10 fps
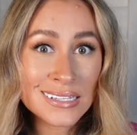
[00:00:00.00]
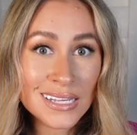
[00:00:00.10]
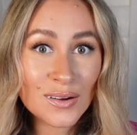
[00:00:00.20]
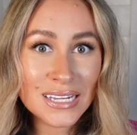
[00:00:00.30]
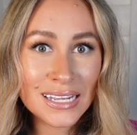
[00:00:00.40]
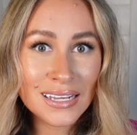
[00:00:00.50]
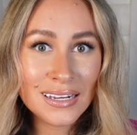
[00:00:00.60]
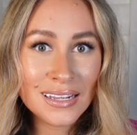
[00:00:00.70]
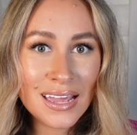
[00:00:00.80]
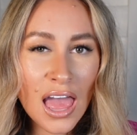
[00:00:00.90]
is
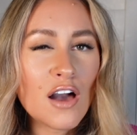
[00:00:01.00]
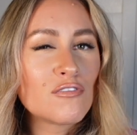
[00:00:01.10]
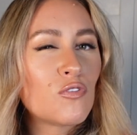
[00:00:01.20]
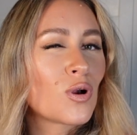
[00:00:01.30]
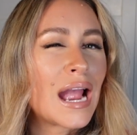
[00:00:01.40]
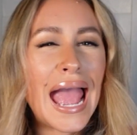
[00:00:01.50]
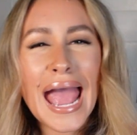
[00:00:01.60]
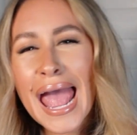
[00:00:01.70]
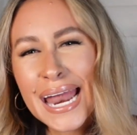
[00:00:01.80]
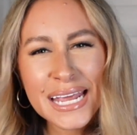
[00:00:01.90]
outdated? For
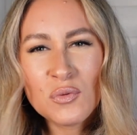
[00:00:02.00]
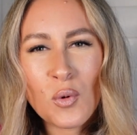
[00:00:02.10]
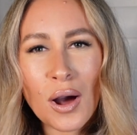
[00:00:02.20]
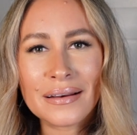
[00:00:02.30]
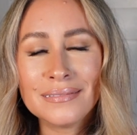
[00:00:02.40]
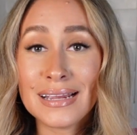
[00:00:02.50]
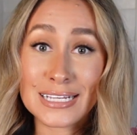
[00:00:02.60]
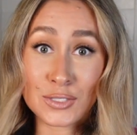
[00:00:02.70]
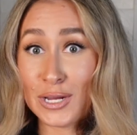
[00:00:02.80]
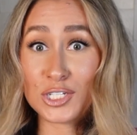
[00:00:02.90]
anyone,
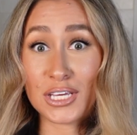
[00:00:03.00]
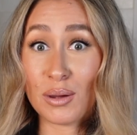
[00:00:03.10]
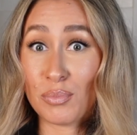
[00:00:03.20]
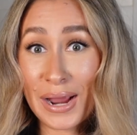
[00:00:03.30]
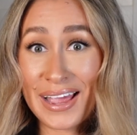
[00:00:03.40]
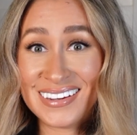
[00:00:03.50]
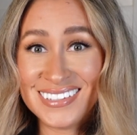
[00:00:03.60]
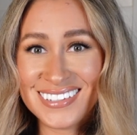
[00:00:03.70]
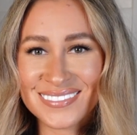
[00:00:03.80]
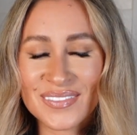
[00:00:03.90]
especially a
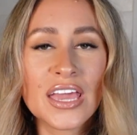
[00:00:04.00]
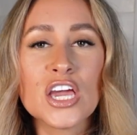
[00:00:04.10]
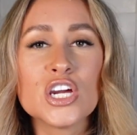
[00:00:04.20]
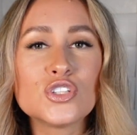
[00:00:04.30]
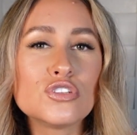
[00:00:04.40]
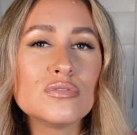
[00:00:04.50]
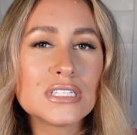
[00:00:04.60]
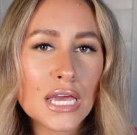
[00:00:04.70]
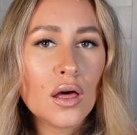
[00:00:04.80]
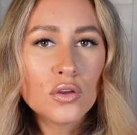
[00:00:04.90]
brand, to
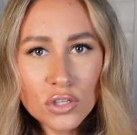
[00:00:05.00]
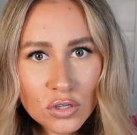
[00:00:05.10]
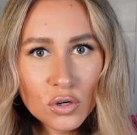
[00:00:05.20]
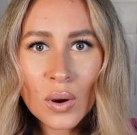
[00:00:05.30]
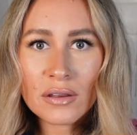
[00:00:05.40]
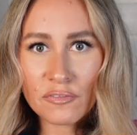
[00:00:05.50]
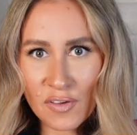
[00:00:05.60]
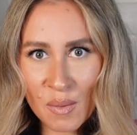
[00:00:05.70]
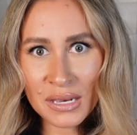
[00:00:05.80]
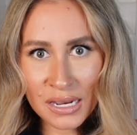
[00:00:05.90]
tell you what
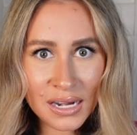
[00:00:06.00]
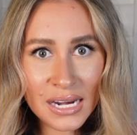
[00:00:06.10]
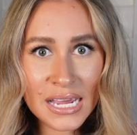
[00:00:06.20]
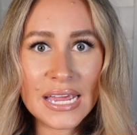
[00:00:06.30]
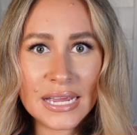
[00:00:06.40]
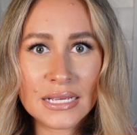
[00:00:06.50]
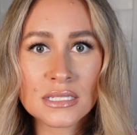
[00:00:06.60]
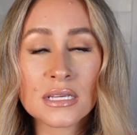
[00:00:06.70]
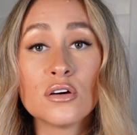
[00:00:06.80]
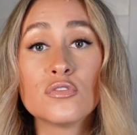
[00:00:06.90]
femininity
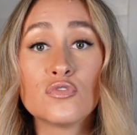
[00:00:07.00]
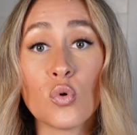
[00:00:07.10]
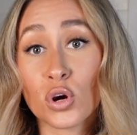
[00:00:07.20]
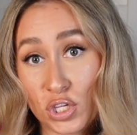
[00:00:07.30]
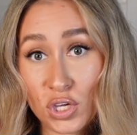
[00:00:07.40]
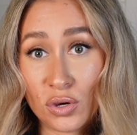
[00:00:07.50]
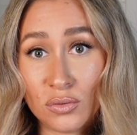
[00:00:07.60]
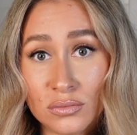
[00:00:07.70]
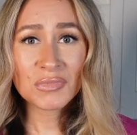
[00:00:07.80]
is for you.